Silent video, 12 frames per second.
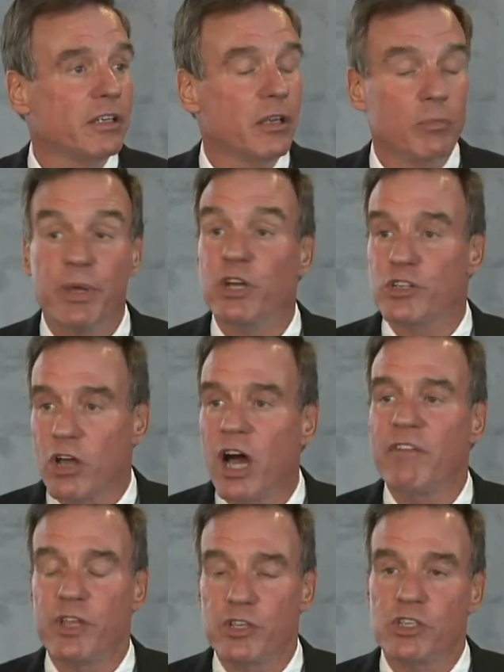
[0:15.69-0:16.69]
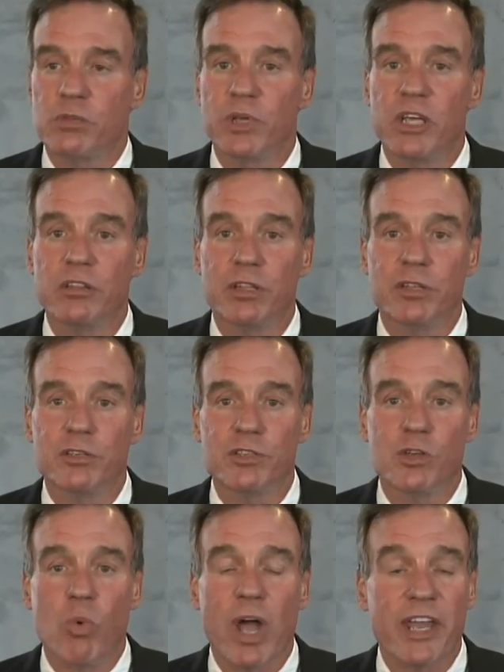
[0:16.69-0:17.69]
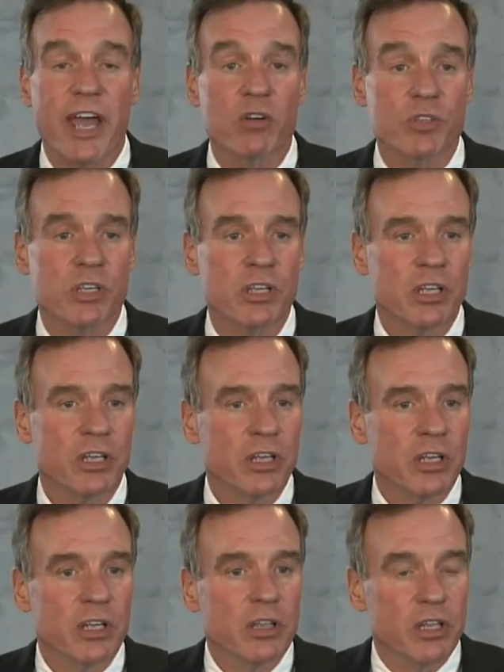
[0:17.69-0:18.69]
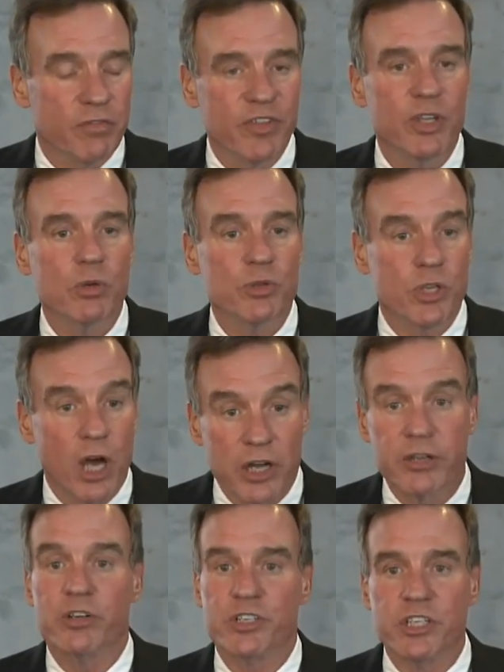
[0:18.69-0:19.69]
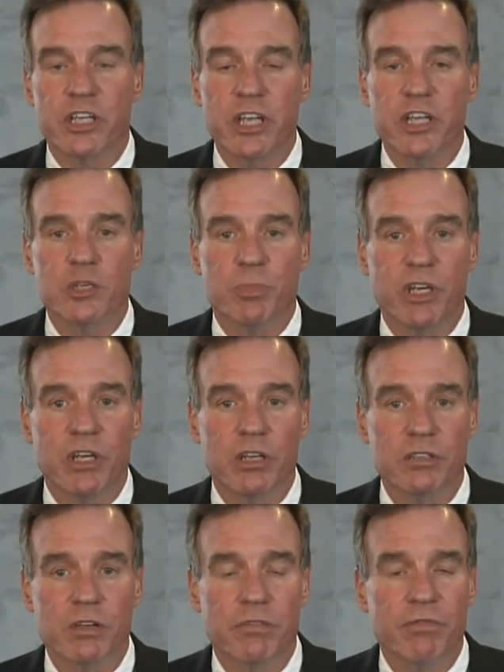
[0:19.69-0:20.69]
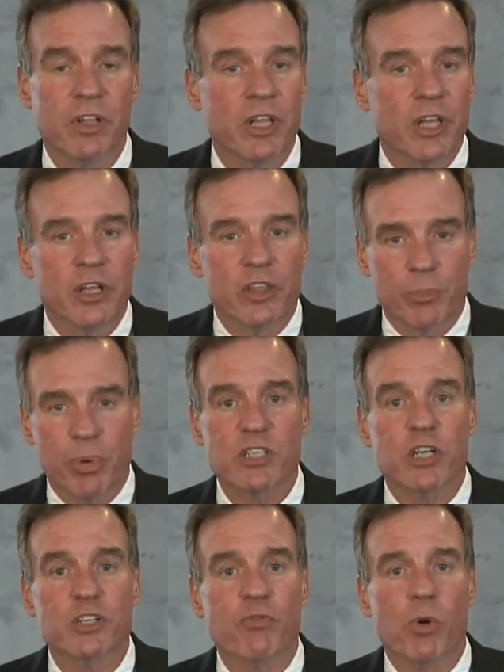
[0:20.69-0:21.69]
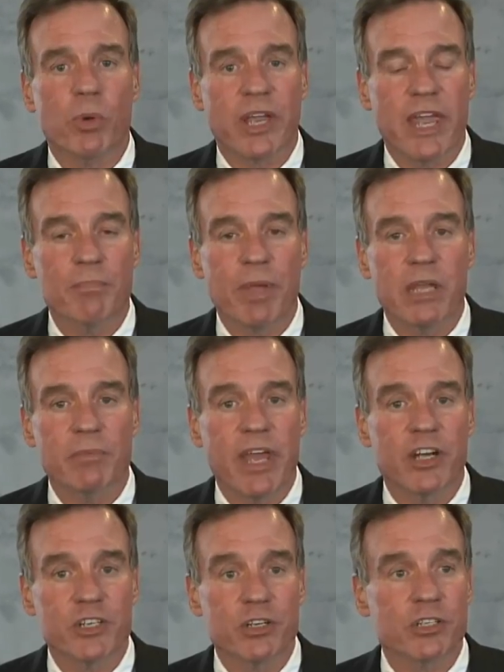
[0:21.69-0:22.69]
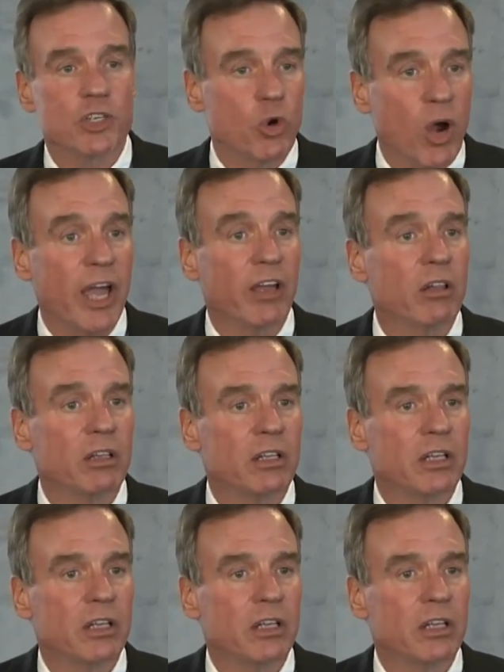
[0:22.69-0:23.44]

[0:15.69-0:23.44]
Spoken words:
It appears obvious to me that this is a White House that feels under siege because of the president's former campaign manager's trial